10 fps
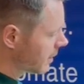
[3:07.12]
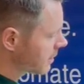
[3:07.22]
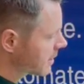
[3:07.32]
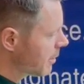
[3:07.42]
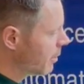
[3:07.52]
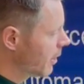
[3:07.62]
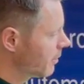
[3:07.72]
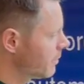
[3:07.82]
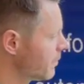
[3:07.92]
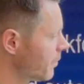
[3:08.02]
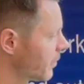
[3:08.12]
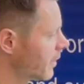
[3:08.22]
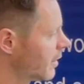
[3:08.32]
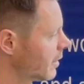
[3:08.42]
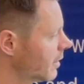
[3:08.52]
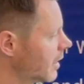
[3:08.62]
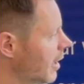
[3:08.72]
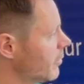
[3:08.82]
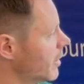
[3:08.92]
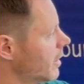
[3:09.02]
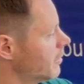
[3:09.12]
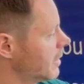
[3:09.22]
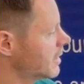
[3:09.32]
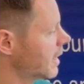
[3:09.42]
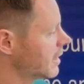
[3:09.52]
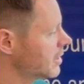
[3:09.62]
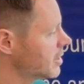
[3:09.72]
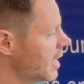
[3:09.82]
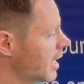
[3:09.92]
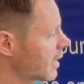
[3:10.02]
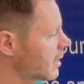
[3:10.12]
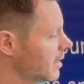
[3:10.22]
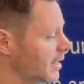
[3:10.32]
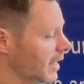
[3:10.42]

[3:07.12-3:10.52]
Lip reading: I step on, the camera has done its check